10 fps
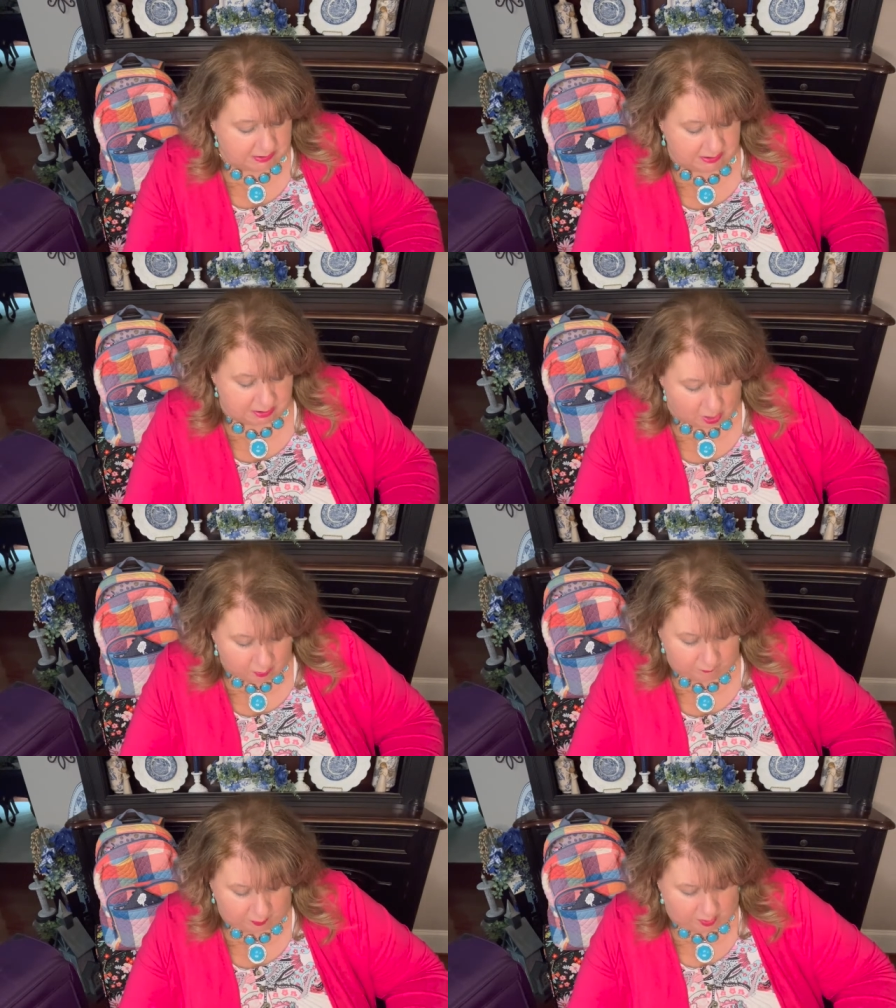these
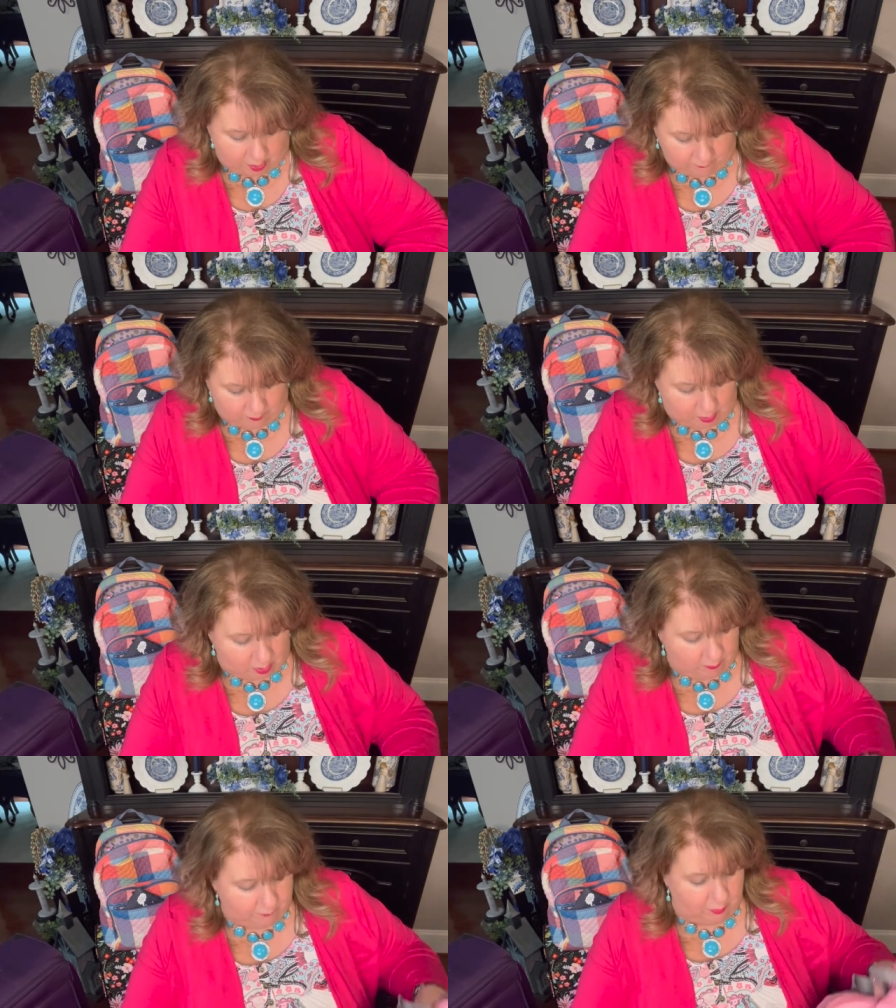over and over and
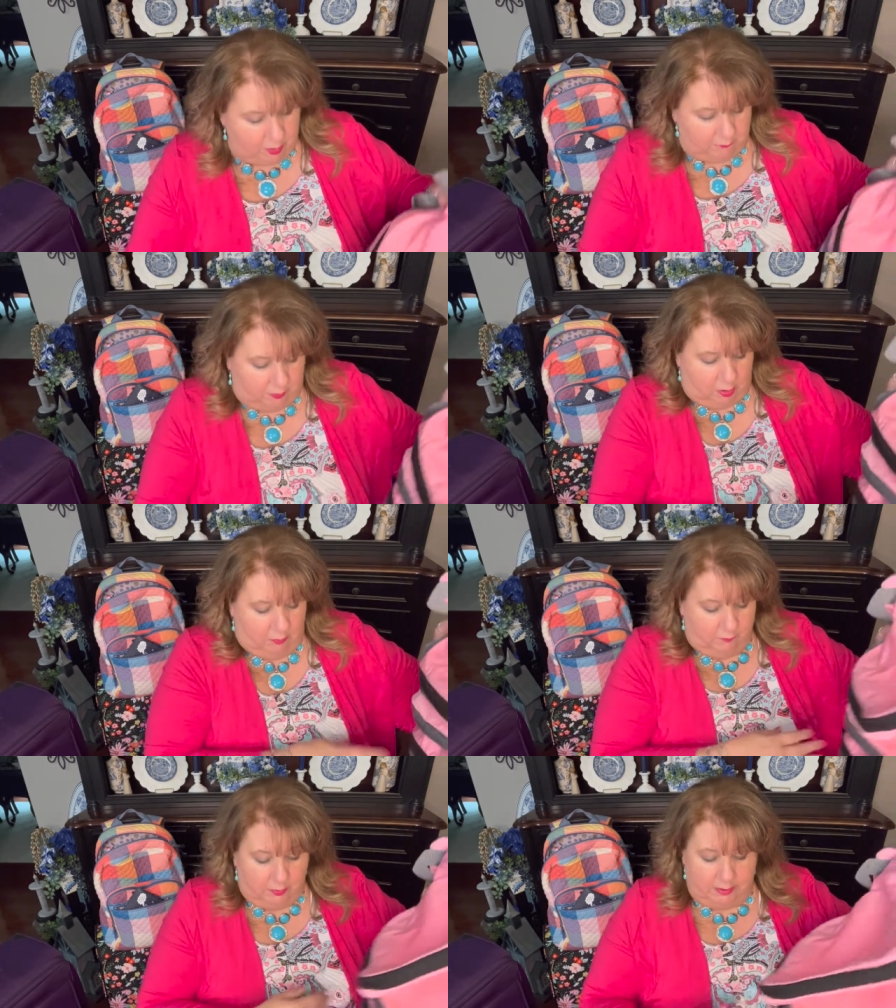over and over and
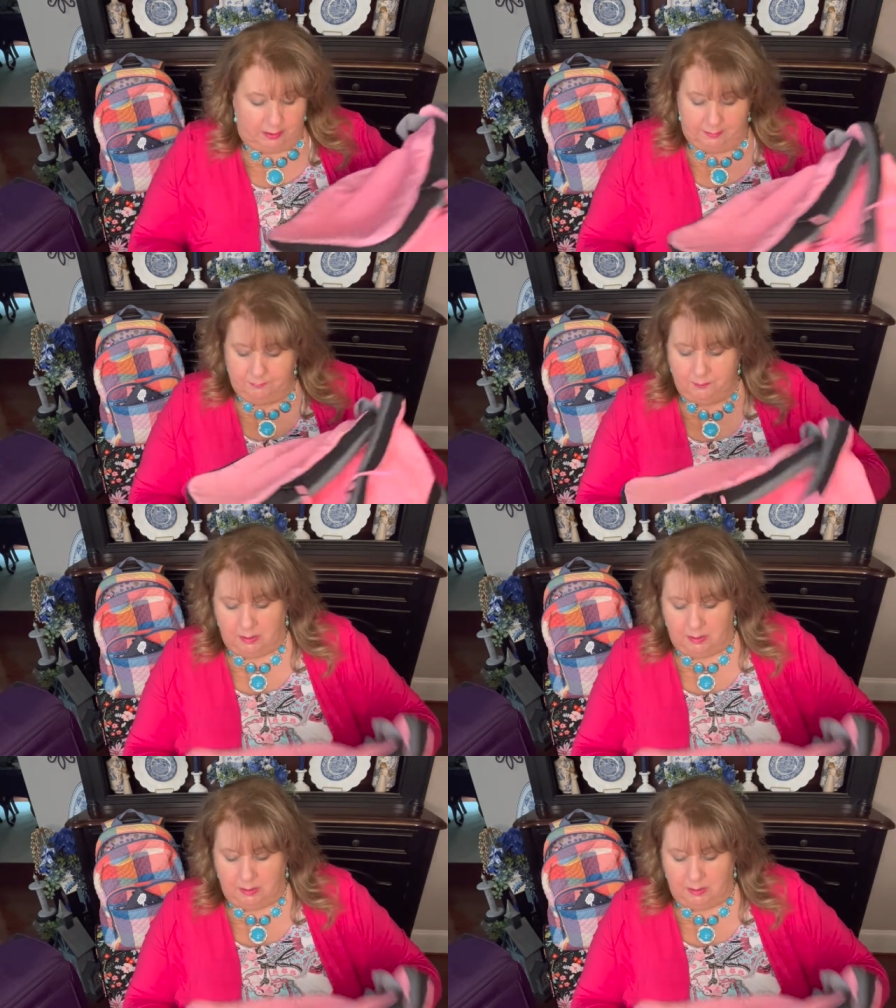over again.